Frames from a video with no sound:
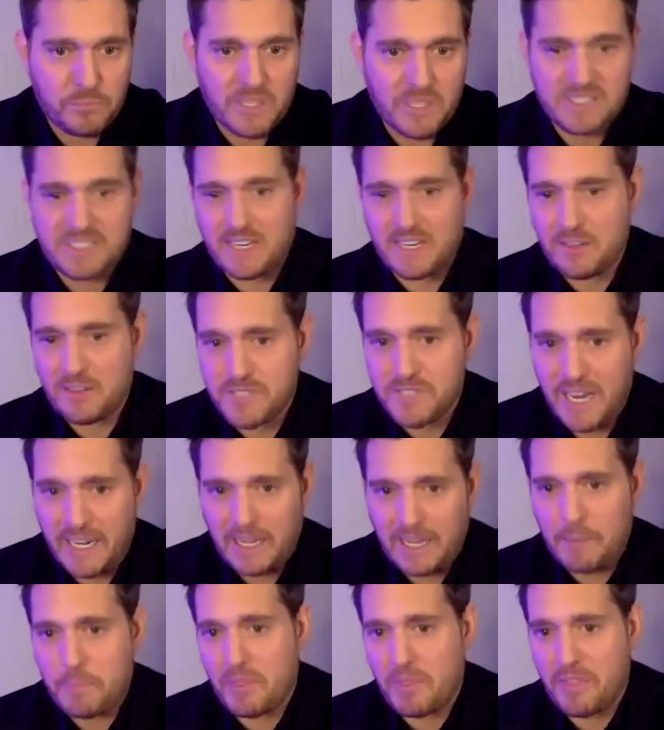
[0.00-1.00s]
Instead of
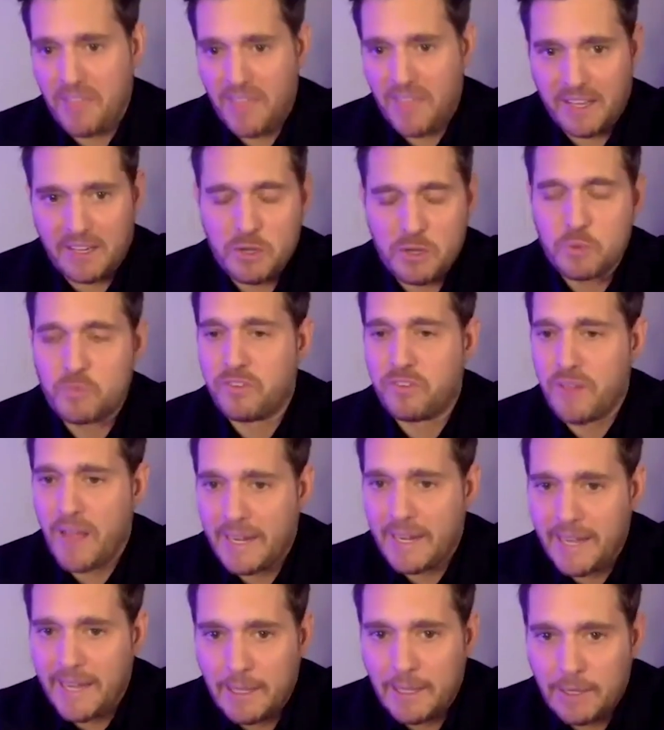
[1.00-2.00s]
setting up a thing and you fly
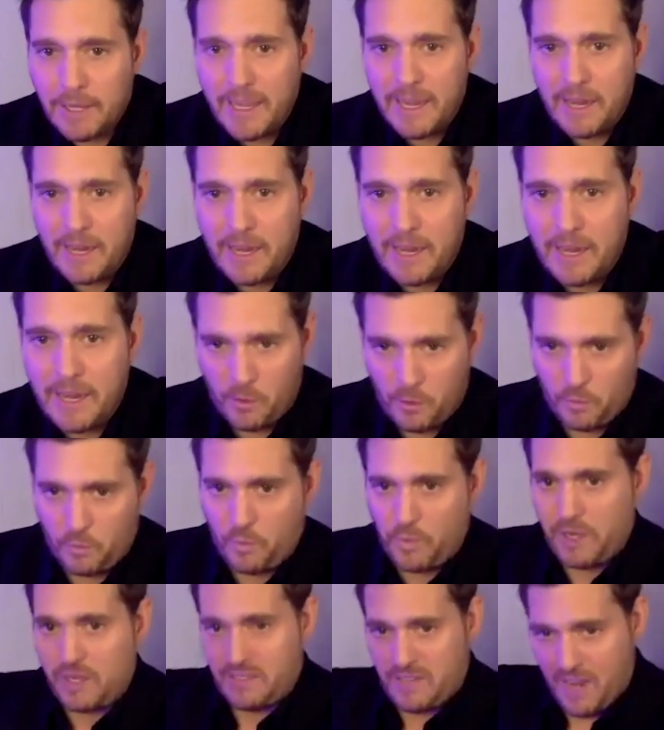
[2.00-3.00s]
to LA or
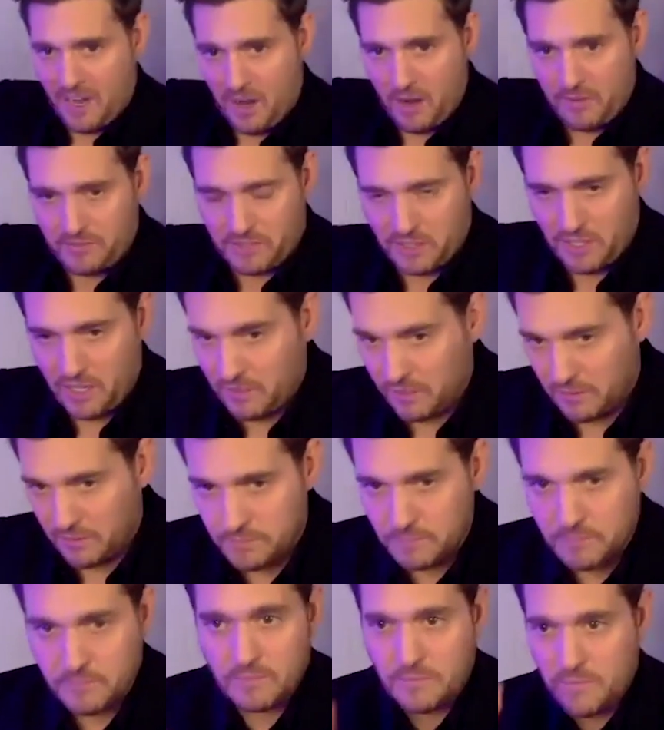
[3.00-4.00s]
we take off to London,
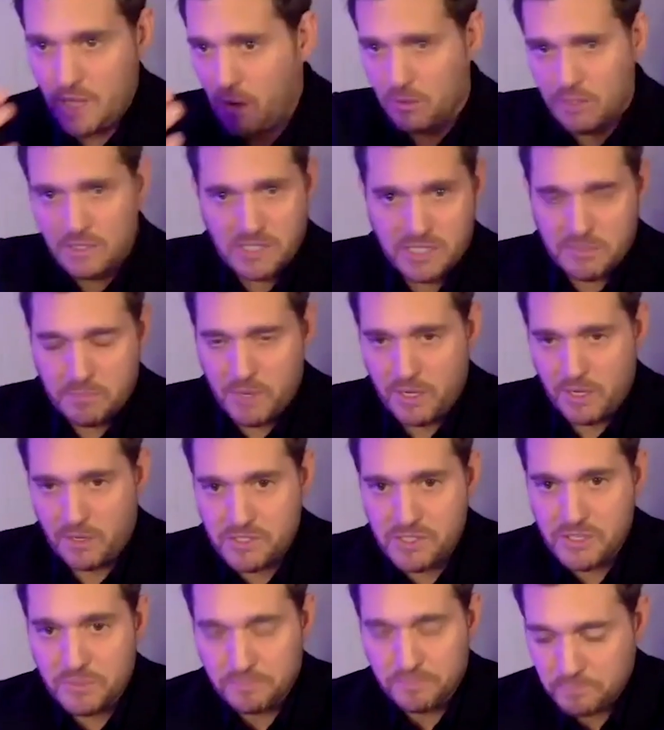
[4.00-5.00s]
no, let's just meet on
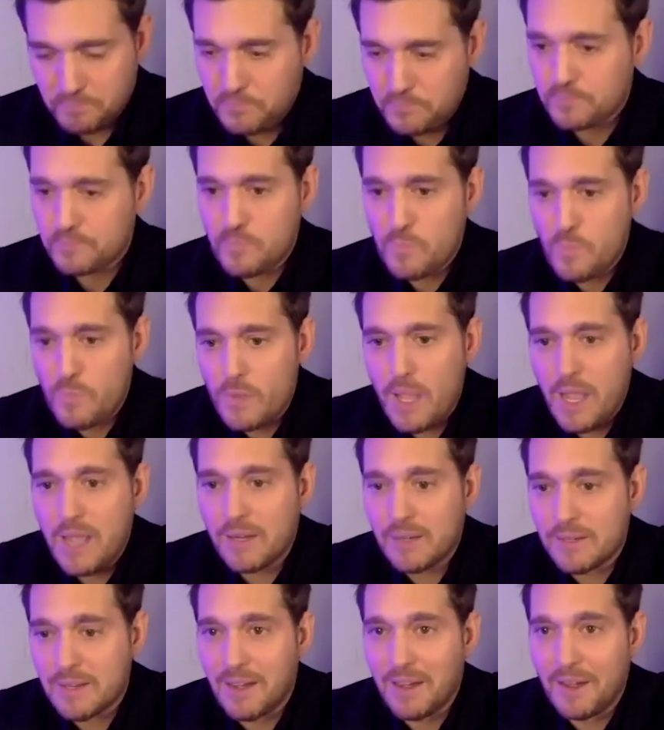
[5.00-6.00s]
Zoom.
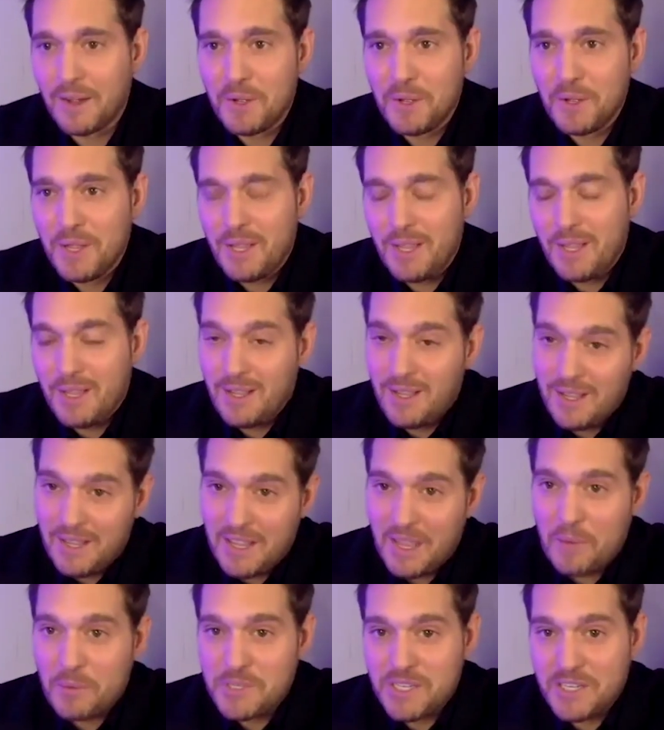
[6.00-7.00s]
And
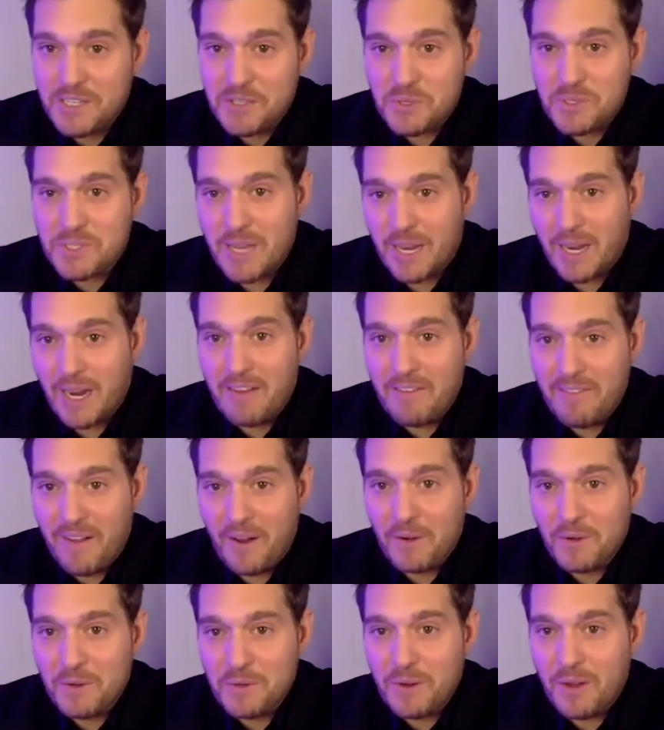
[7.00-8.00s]
it was interesting. I
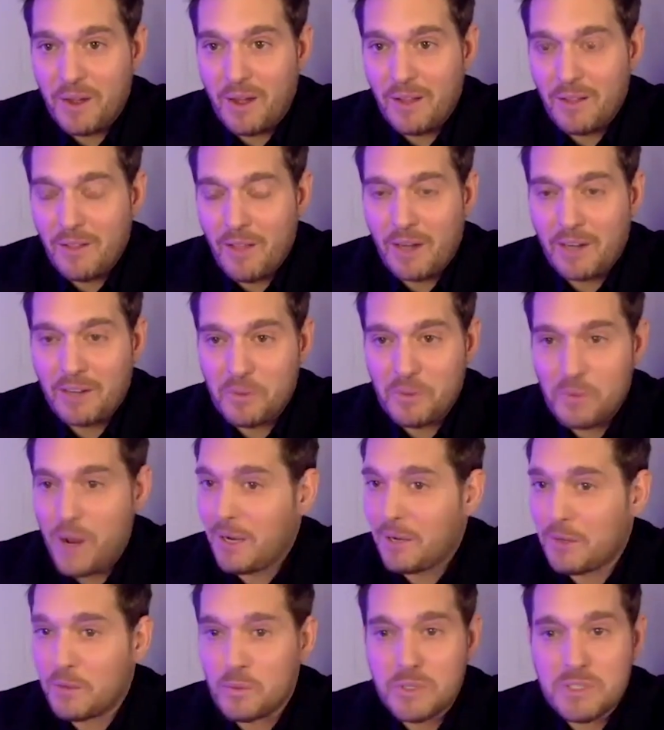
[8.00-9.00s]
found a lot of the
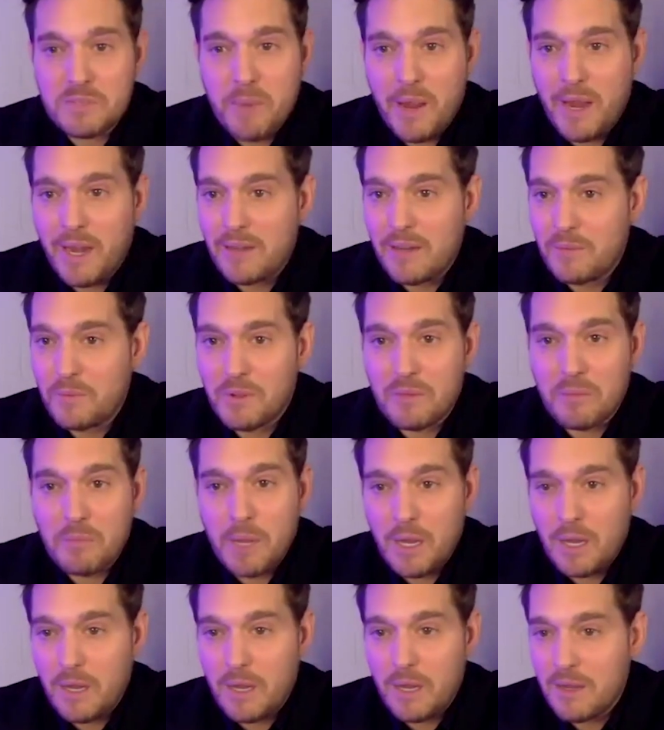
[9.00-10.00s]
record was made with
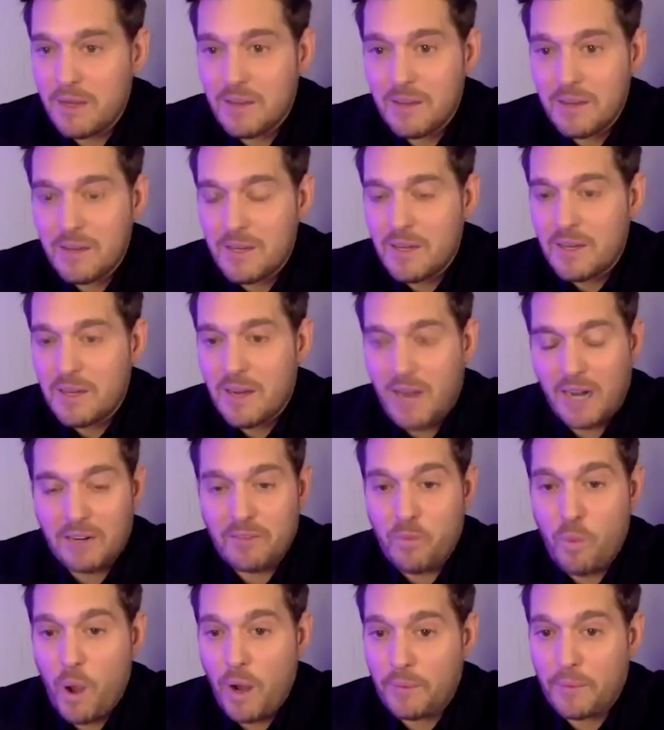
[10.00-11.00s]
me kind of
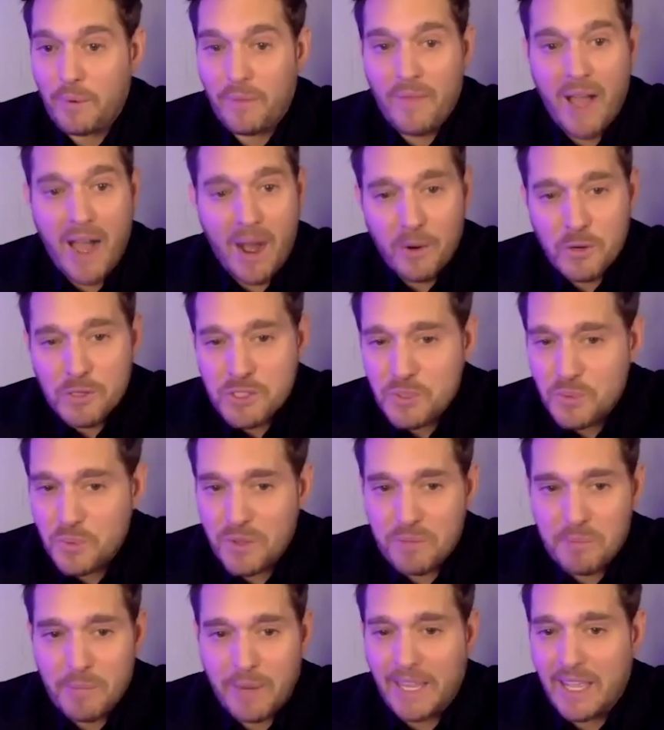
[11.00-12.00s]
walking around the house or
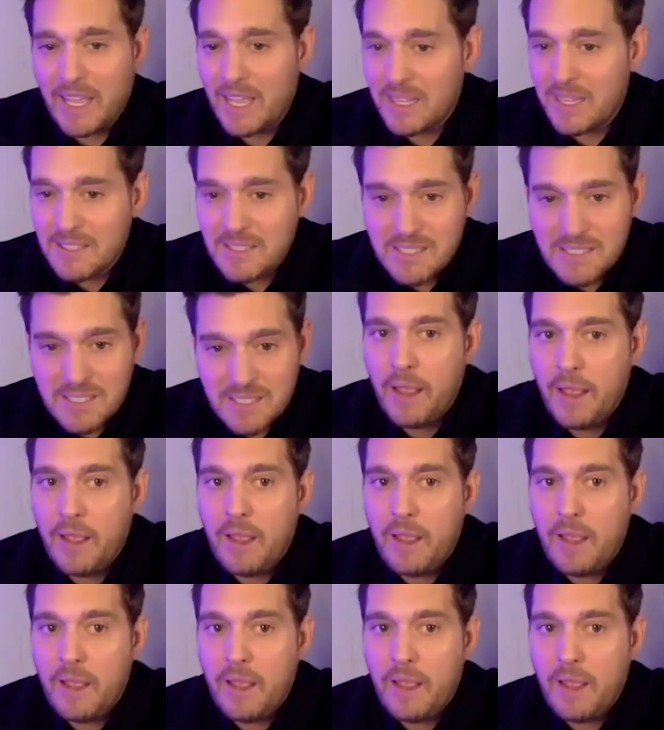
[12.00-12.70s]
with my kids.